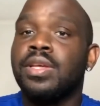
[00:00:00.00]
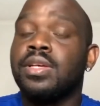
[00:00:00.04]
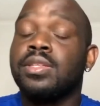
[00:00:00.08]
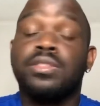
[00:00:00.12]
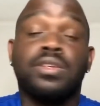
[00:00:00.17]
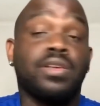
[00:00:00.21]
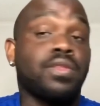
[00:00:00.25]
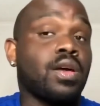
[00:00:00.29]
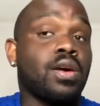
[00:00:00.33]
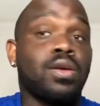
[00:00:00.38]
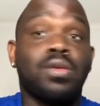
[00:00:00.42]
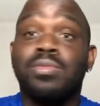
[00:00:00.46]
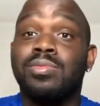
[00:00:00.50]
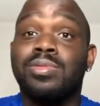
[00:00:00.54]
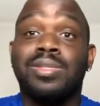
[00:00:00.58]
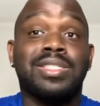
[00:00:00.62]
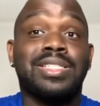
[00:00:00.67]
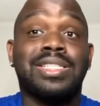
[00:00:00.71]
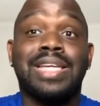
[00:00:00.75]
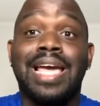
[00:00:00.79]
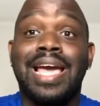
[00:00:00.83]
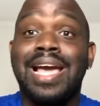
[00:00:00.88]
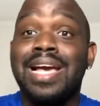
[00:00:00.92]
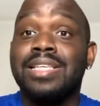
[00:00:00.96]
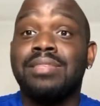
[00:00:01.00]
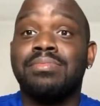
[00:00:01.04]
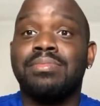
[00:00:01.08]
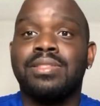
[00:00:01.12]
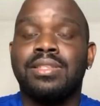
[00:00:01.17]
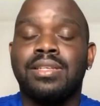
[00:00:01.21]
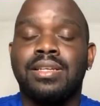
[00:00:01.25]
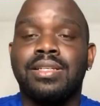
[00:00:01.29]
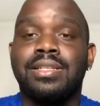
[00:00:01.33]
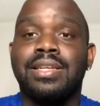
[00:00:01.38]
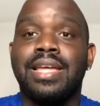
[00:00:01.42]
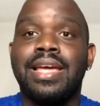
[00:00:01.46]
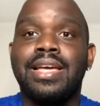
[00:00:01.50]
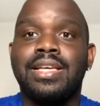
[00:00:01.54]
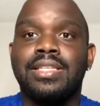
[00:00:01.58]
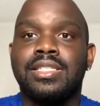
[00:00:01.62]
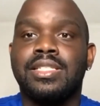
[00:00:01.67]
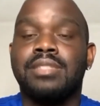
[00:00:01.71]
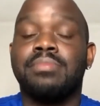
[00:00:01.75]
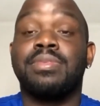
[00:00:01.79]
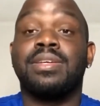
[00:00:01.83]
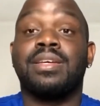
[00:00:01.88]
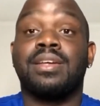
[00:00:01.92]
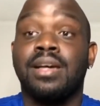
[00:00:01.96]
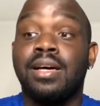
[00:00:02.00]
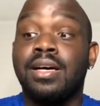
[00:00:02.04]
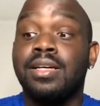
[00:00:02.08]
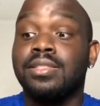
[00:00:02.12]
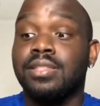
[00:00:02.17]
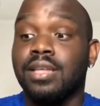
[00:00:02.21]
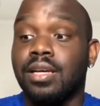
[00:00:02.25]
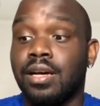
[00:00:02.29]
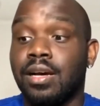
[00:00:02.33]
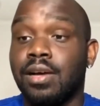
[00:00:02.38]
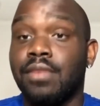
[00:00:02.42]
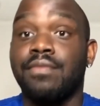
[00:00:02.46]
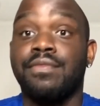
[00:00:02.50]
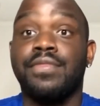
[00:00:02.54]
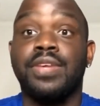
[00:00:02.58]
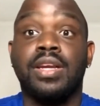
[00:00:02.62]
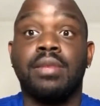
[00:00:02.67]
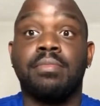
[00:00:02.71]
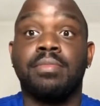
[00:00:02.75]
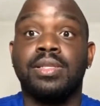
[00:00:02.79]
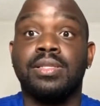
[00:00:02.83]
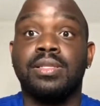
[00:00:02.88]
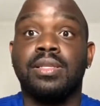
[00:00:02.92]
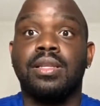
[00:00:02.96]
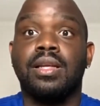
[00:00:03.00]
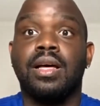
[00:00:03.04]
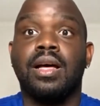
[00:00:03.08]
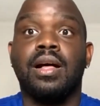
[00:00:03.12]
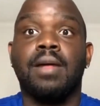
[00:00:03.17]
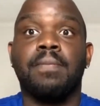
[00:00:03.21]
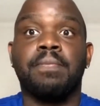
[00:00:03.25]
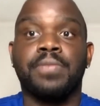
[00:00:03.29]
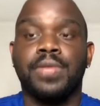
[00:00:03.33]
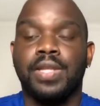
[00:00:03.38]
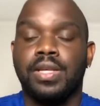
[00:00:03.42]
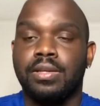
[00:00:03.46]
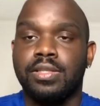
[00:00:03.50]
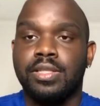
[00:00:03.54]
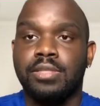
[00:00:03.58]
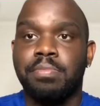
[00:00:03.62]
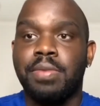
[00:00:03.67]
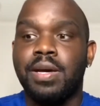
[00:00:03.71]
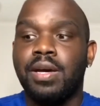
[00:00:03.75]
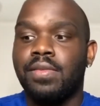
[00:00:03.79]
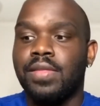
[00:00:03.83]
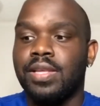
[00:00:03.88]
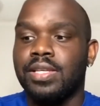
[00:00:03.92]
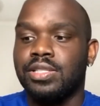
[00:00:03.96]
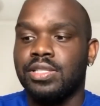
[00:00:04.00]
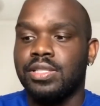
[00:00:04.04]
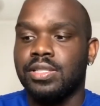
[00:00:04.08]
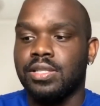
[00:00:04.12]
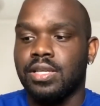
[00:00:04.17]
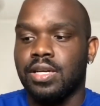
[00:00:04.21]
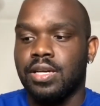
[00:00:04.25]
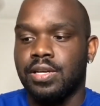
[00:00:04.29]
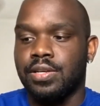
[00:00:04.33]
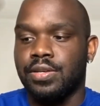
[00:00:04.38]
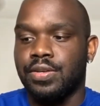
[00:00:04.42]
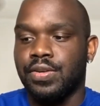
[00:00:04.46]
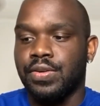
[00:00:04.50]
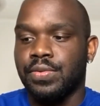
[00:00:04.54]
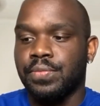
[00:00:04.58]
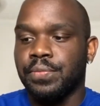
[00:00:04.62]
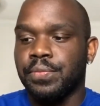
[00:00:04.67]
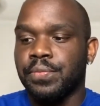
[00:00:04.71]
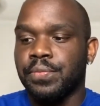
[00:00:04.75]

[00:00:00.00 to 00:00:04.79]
So the only reason she asked me to the dance is because of Venom's spell that she's under.